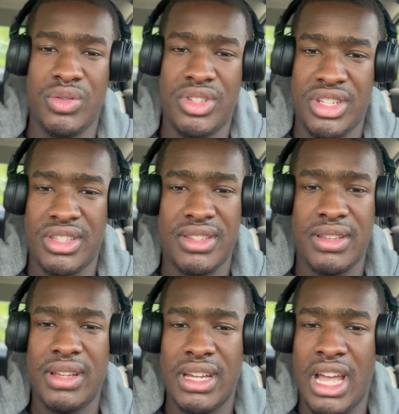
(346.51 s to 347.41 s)
Just
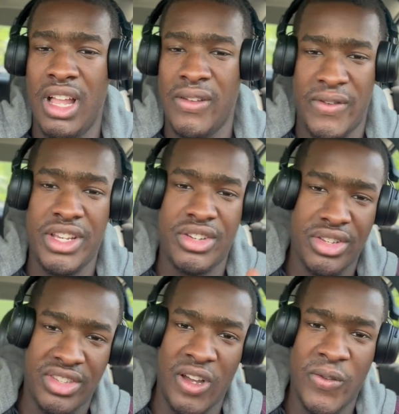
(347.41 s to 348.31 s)
elevate
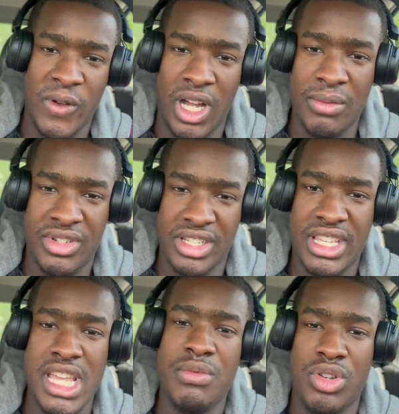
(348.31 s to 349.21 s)
yourself up. Just
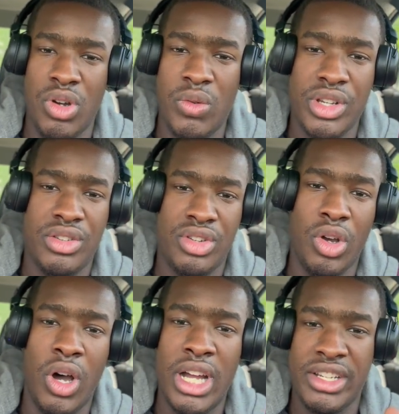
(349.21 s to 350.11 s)
keep doing what you're doing.